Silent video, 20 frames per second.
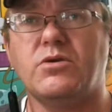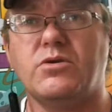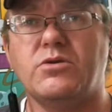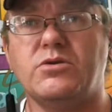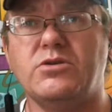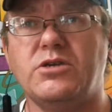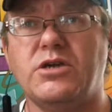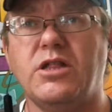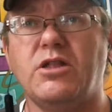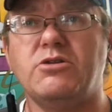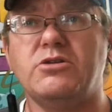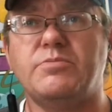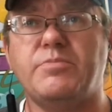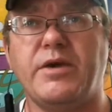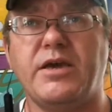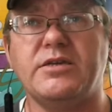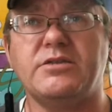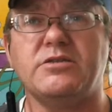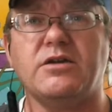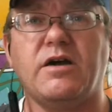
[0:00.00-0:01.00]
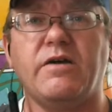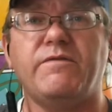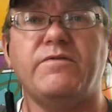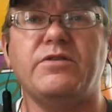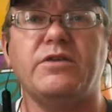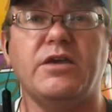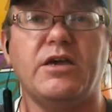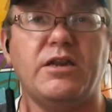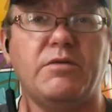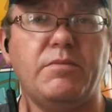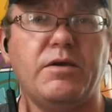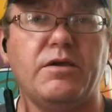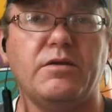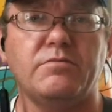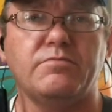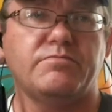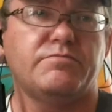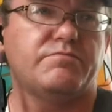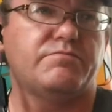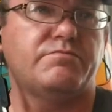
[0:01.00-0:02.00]
Yellow's based off of the anime,
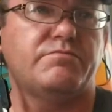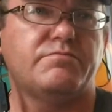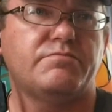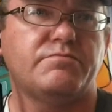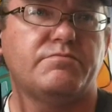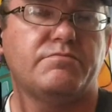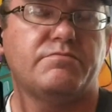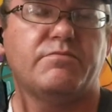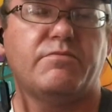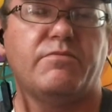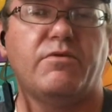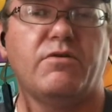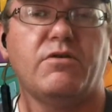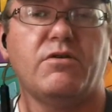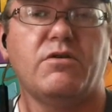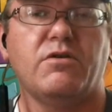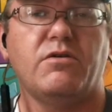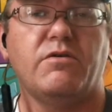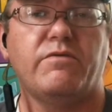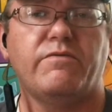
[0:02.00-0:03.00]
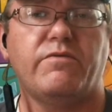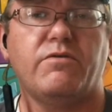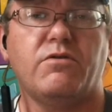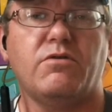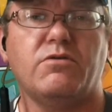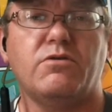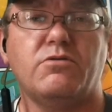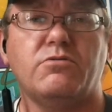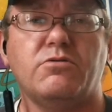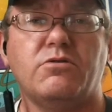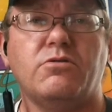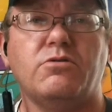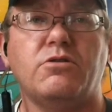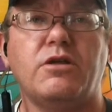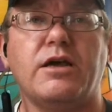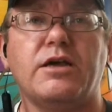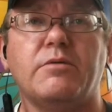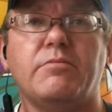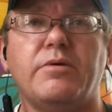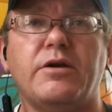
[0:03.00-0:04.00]
for a little
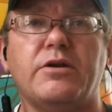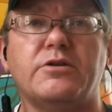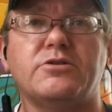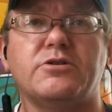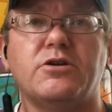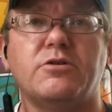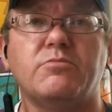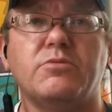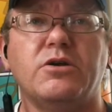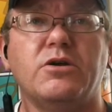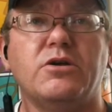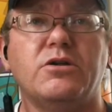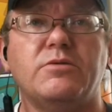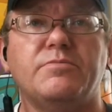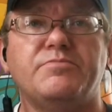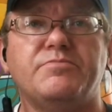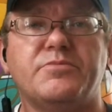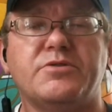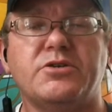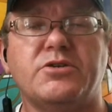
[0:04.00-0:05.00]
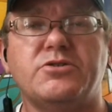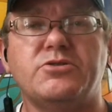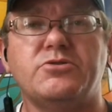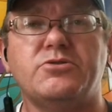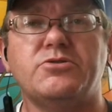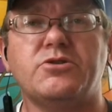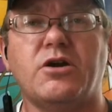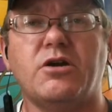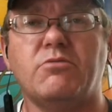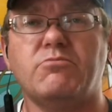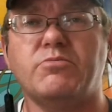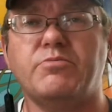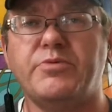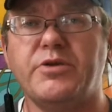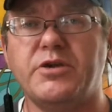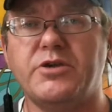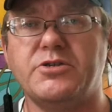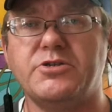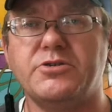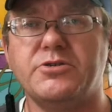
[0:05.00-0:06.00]
lack of a better term, because you start with
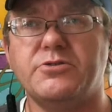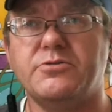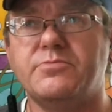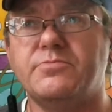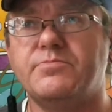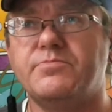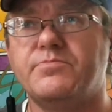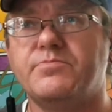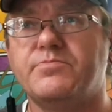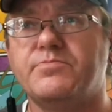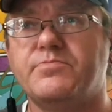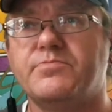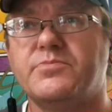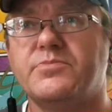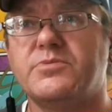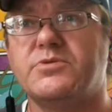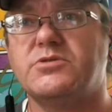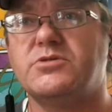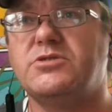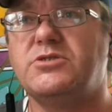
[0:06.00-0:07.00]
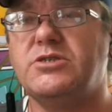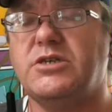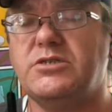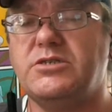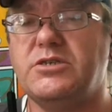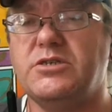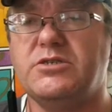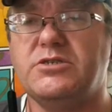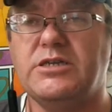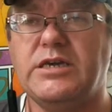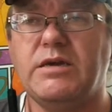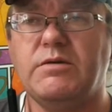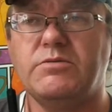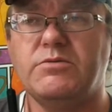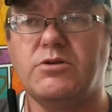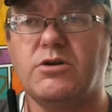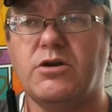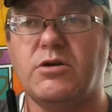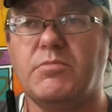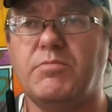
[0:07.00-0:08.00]
Pikachu. Jesse and
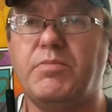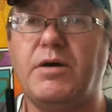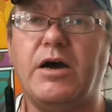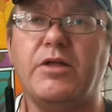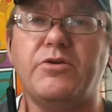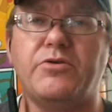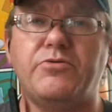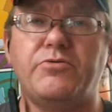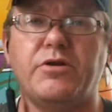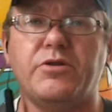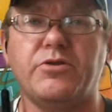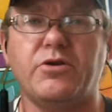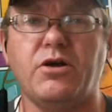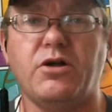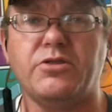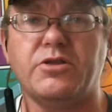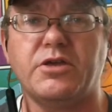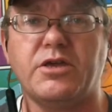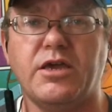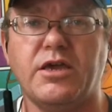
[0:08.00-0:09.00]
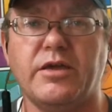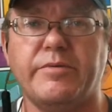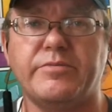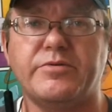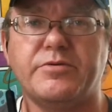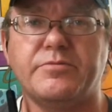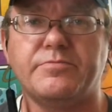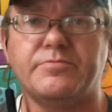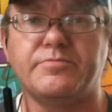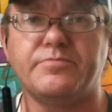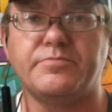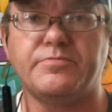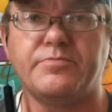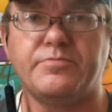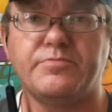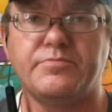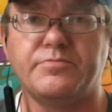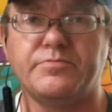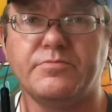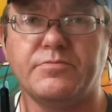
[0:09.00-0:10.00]
James are bothered throughout all the games,
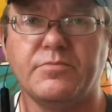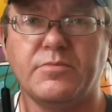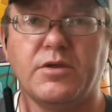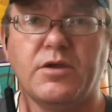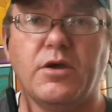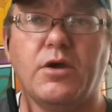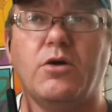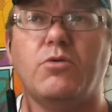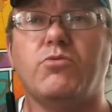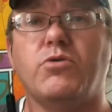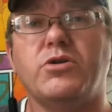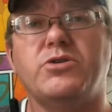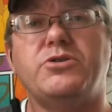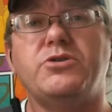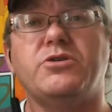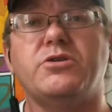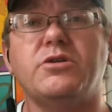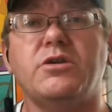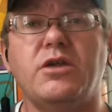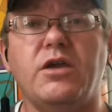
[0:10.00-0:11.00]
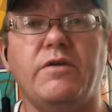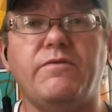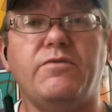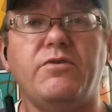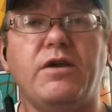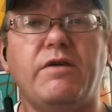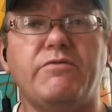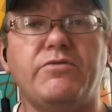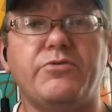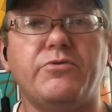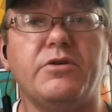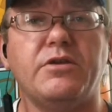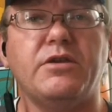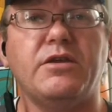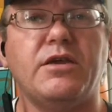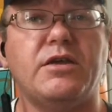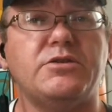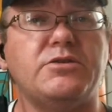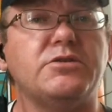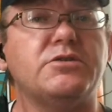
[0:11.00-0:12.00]
which if you have a
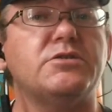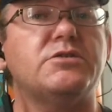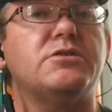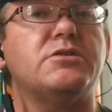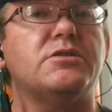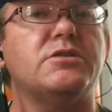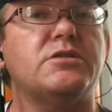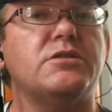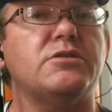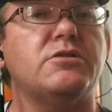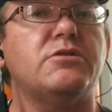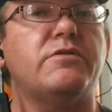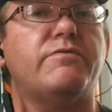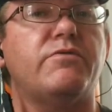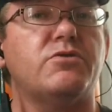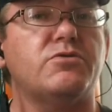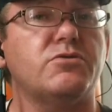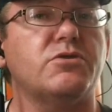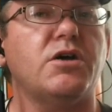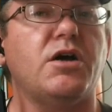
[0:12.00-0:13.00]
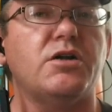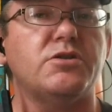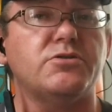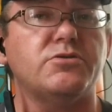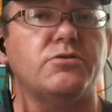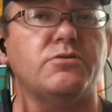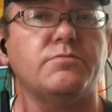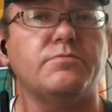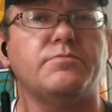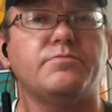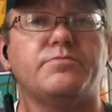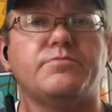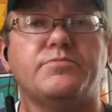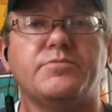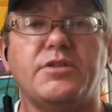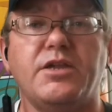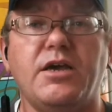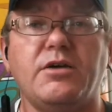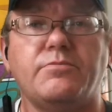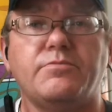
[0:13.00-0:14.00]
3DS, you can still get these on the Virtual Console
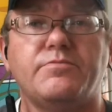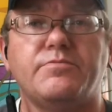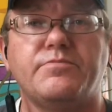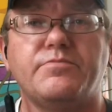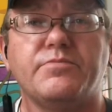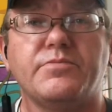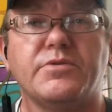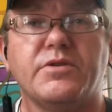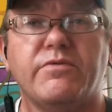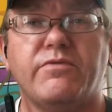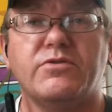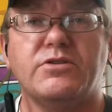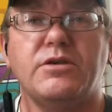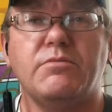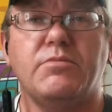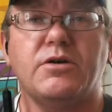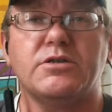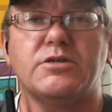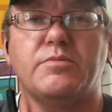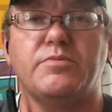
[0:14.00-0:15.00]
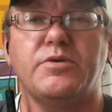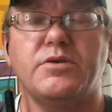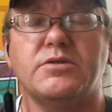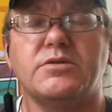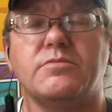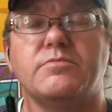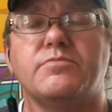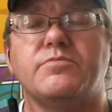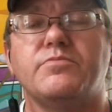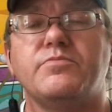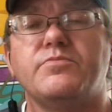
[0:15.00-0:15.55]
now for $10 a piece.